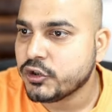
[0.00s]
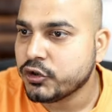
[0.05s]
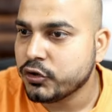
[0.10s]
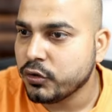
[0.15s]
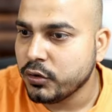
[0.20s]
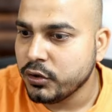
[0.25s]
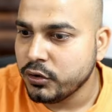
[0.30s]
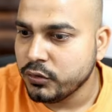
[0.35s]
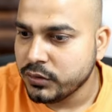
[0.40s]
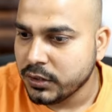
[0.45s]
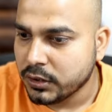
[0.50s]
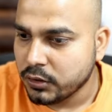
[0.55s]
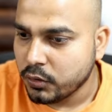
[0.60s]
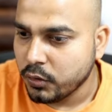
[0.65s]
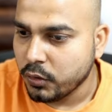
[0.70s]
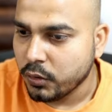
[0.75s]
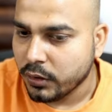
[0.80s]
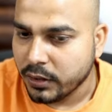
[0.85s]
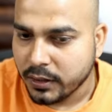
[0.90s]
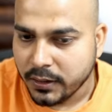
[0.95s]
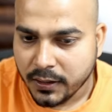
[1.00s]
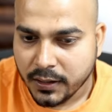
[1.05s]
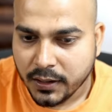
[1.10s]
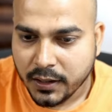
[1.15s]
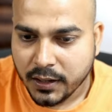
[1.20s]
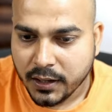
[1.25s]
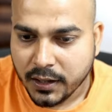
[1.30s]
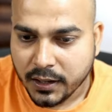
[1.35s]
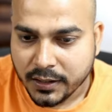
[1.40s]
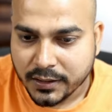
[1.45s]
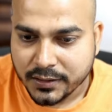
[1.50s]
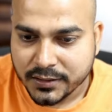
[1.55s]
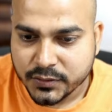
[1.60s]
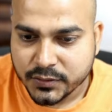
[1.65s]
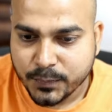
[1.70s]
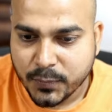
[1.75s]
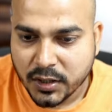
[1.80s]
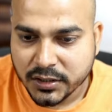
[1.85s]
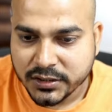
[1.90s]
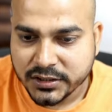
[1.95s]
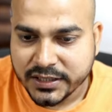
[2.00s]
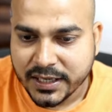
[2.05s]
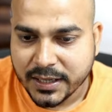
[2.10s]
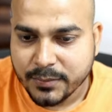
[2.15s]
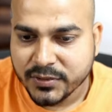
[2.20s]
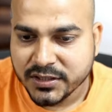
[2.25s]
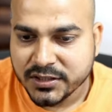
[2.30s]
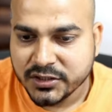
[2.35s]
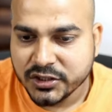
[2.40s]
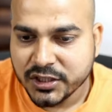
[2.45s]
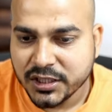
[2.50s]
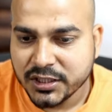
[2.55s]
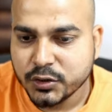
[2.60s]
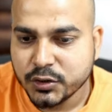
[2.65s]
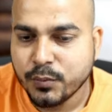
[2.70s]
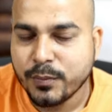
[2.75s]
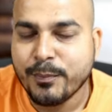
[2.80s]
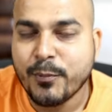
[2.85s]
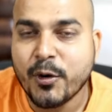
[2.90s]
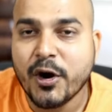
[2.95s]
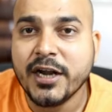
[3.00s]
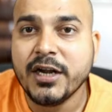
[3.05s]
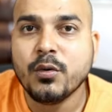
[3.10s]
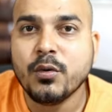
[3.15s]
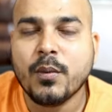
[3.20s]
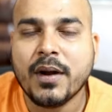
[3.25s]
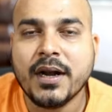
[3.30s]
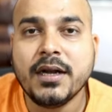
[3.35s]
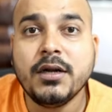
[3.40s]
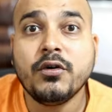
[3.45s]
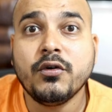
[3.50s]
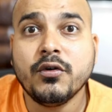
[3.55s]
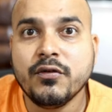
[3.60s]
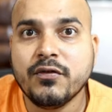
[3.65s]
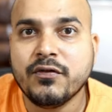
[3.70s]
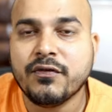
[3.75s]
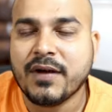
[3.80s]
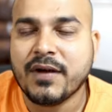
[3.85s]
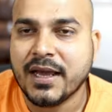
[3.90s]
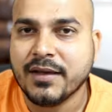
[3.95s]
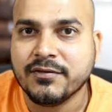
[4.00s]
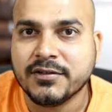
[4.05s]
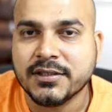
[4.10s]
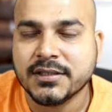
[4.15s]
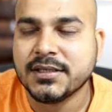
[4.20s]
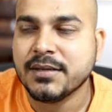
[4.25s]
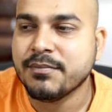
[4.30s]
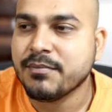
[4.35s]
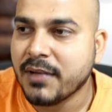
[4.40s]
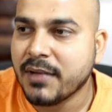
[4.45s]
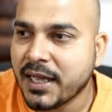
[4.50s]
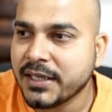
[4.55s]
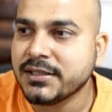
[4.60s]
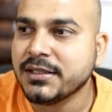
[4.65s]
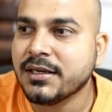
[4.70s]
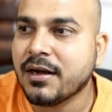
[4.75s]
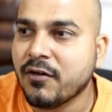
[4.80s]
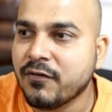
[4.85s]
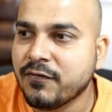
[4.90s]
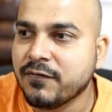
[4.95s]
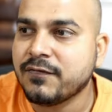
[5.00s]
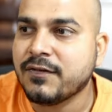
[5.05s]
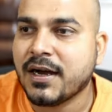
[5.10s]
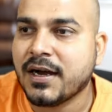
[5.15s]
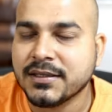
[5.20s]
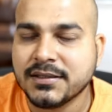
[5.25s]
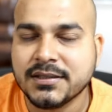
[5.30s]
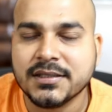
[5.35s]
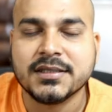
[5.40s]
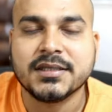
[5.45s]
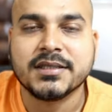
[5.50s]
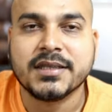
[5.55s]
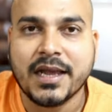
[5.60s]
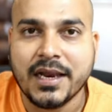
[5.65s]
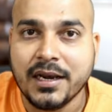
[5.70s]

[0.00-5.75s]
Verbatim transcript: show you the code, response time is just 0.125. Just imagine how fast this